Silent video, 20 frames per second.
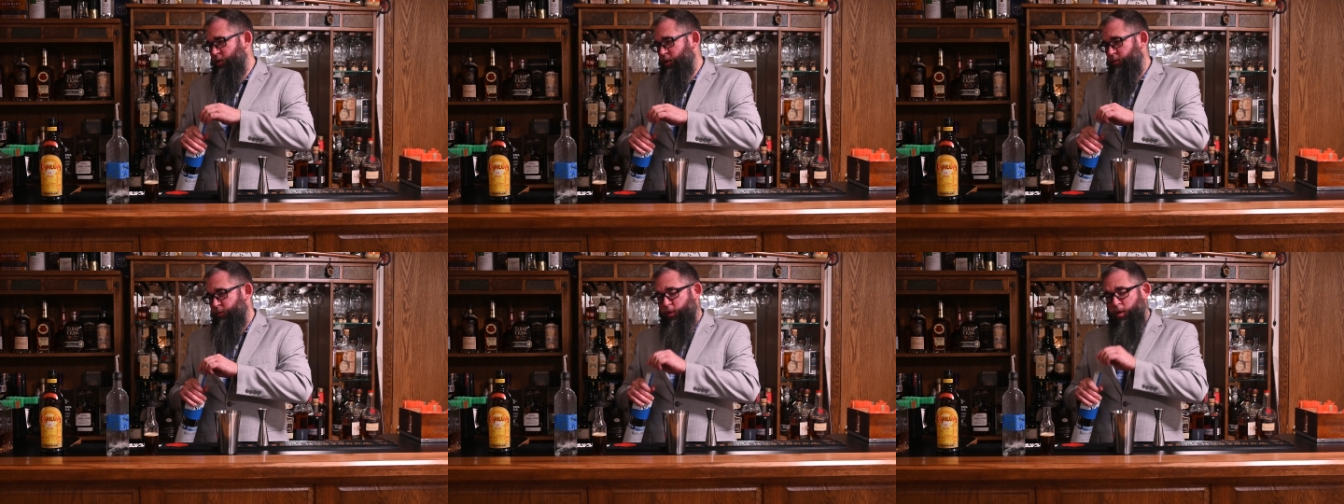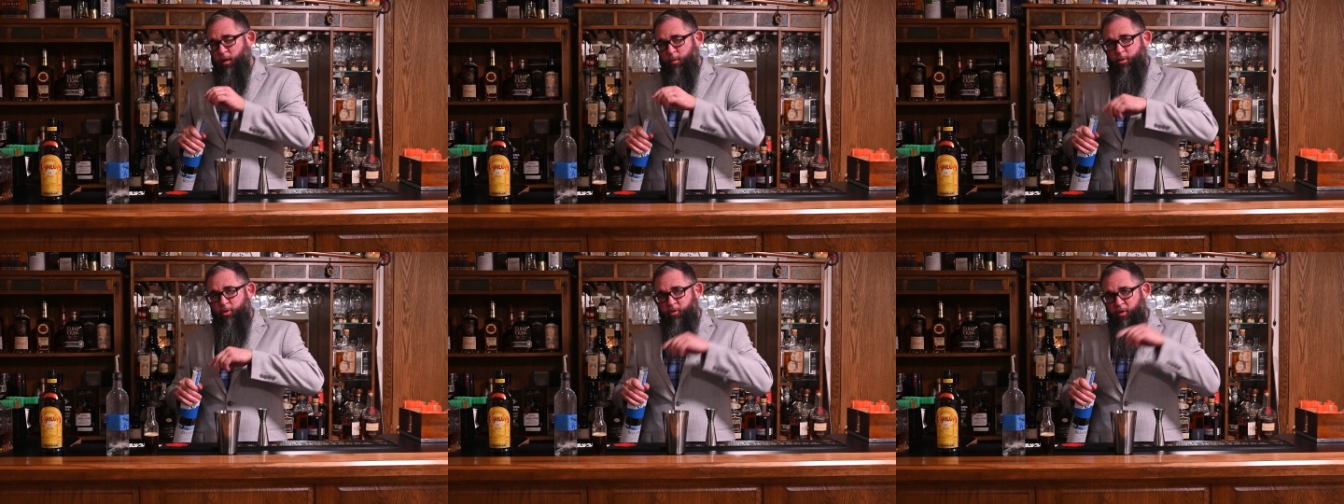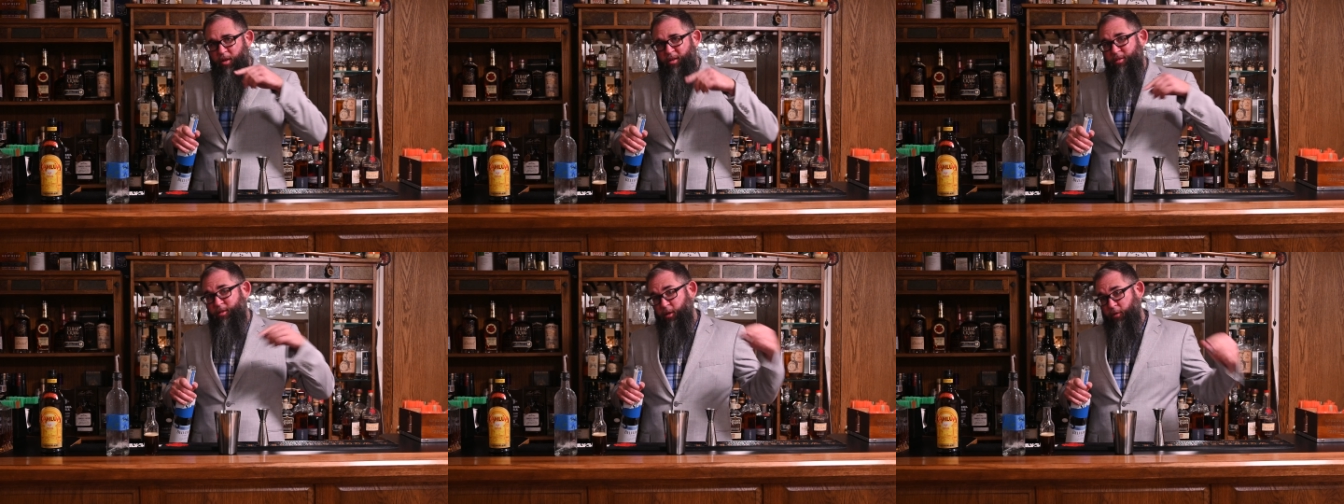it, if you end up
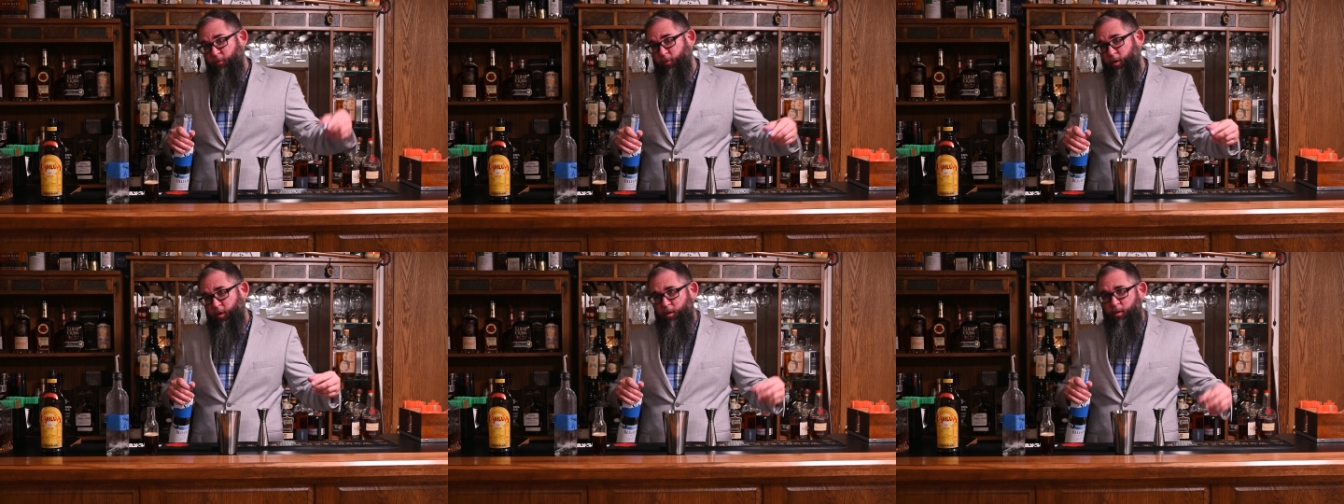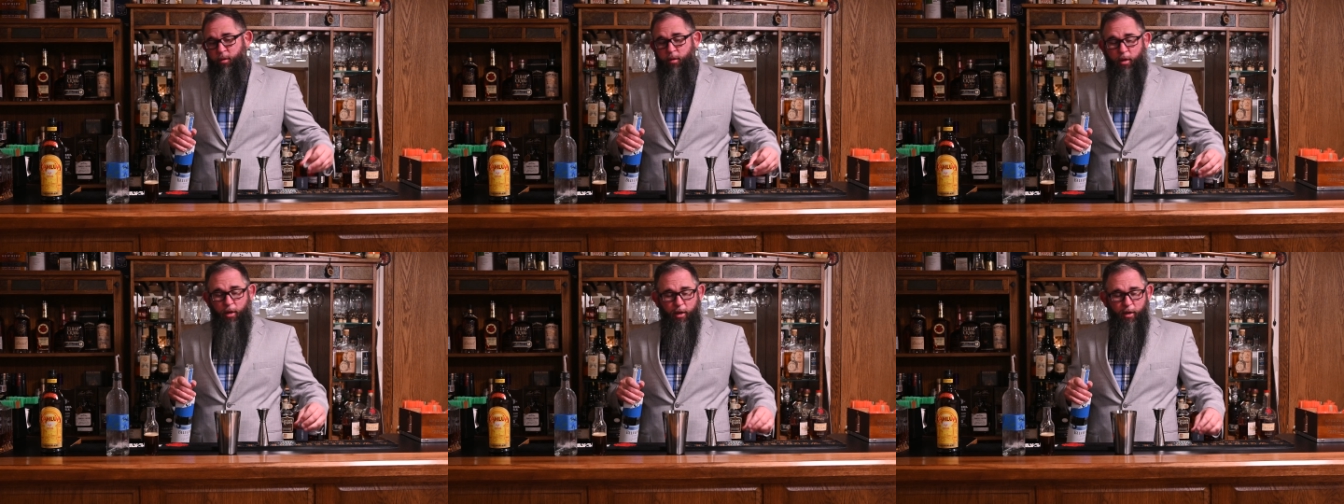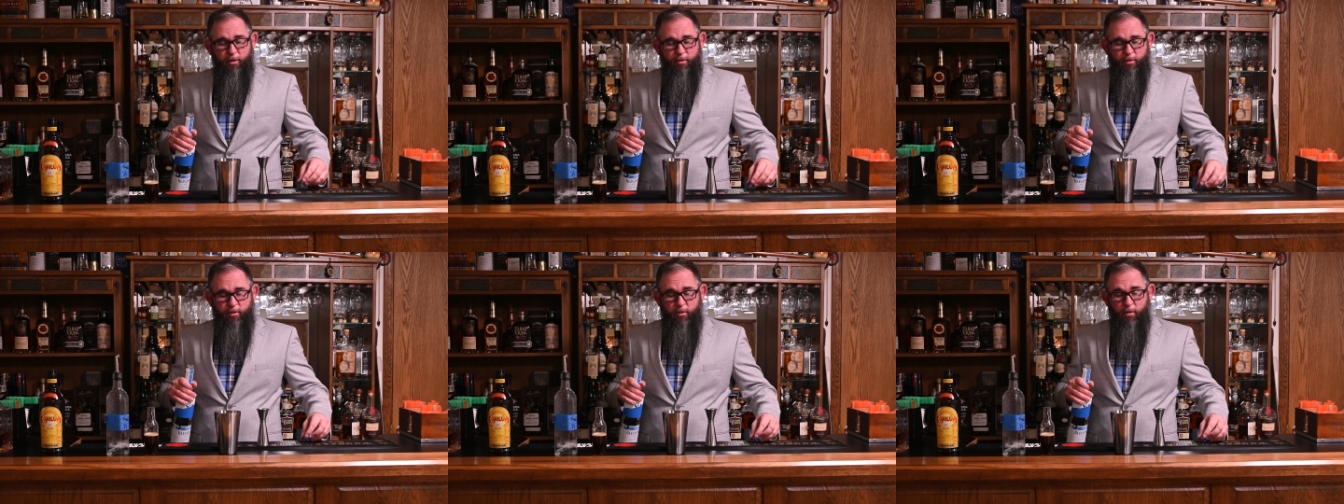using a different,
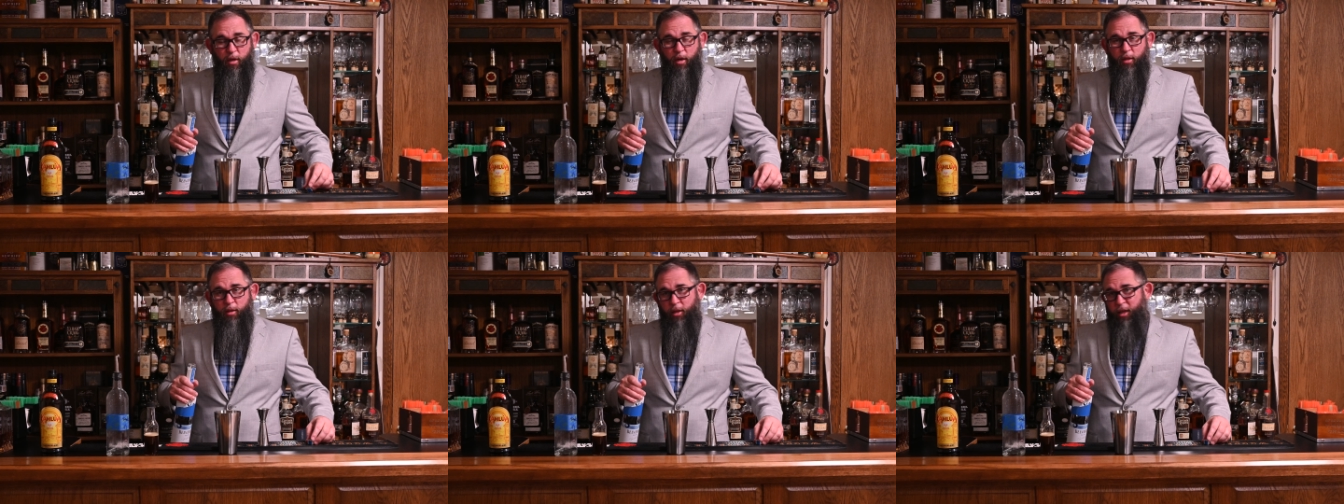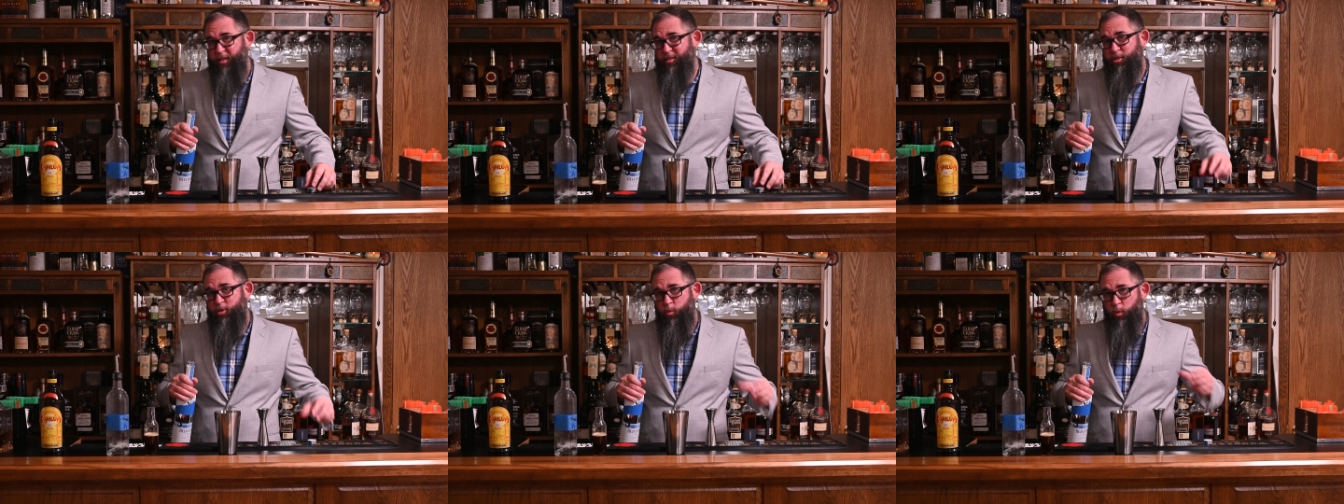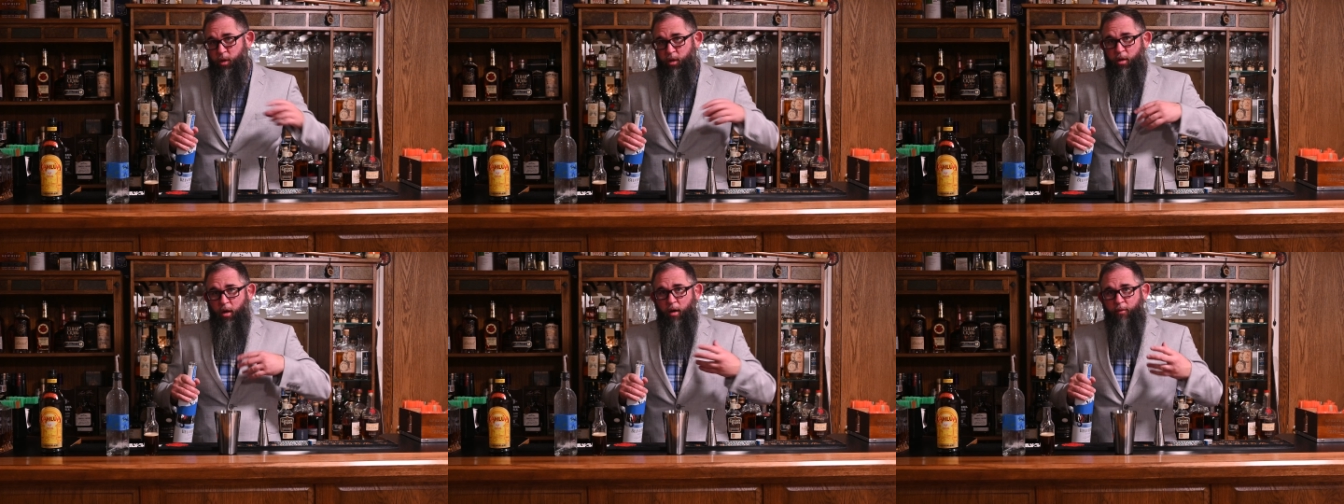less
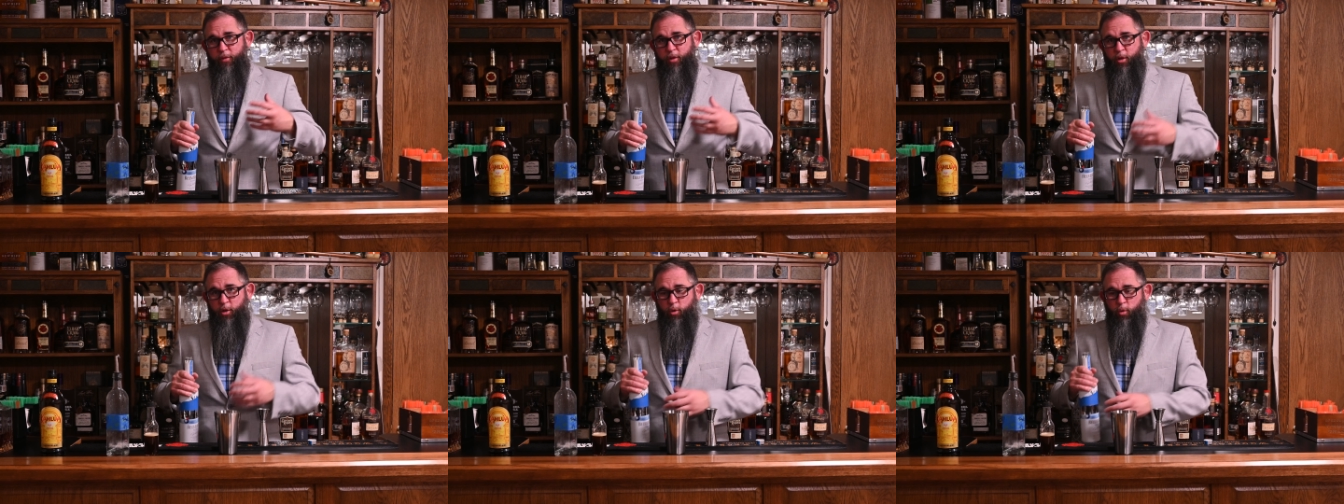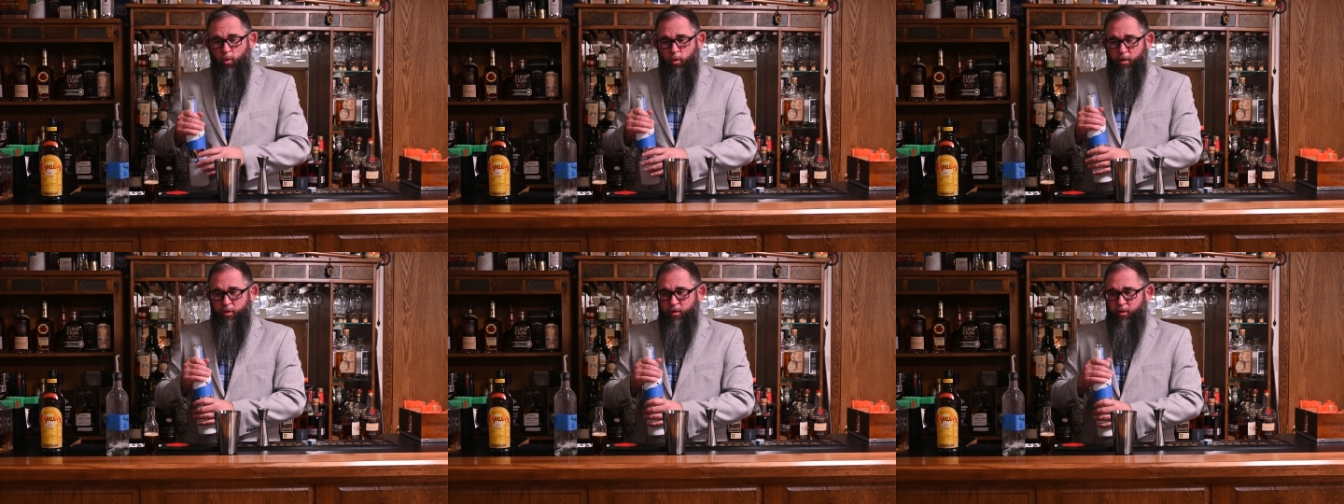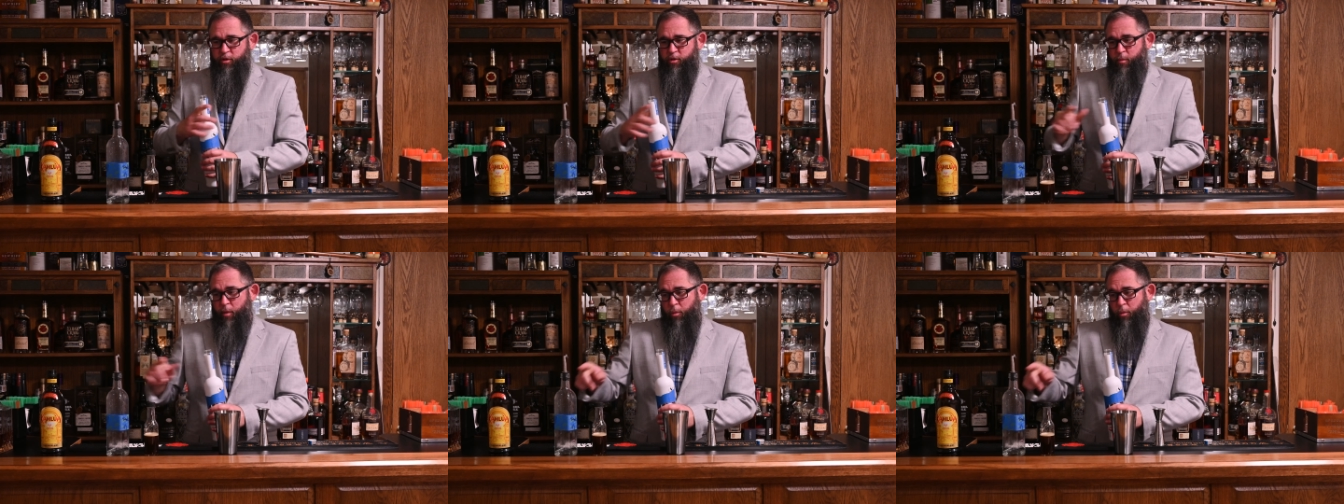sweet coffee liqueur in this,